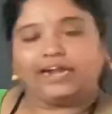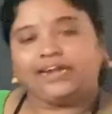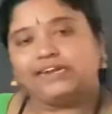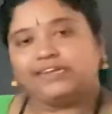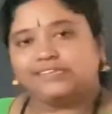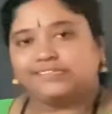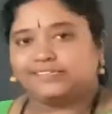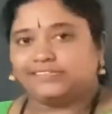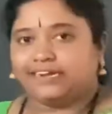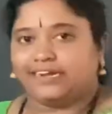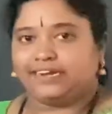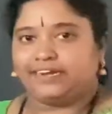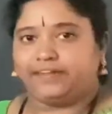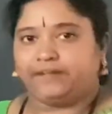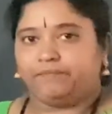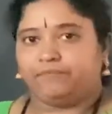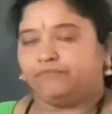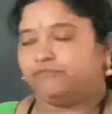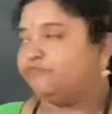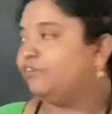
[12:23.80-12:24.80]
Understanding?
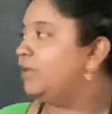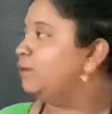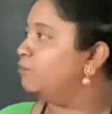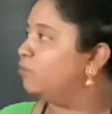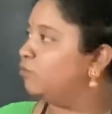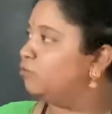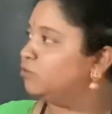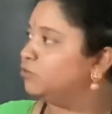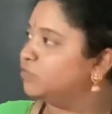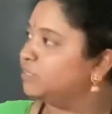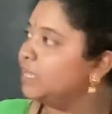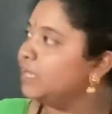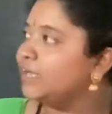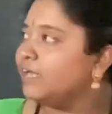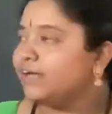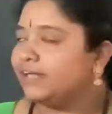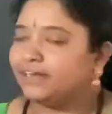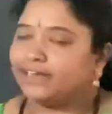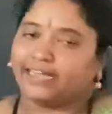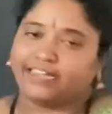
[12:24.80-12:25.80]
We'll move to the
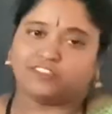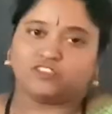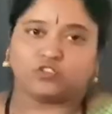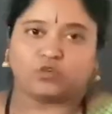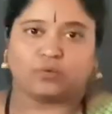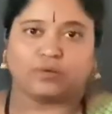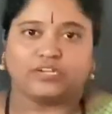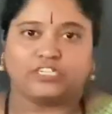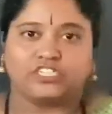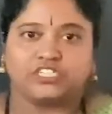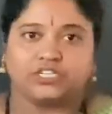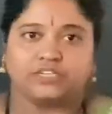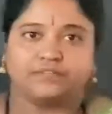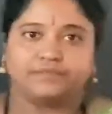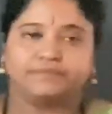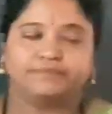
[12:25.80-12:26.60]
next question.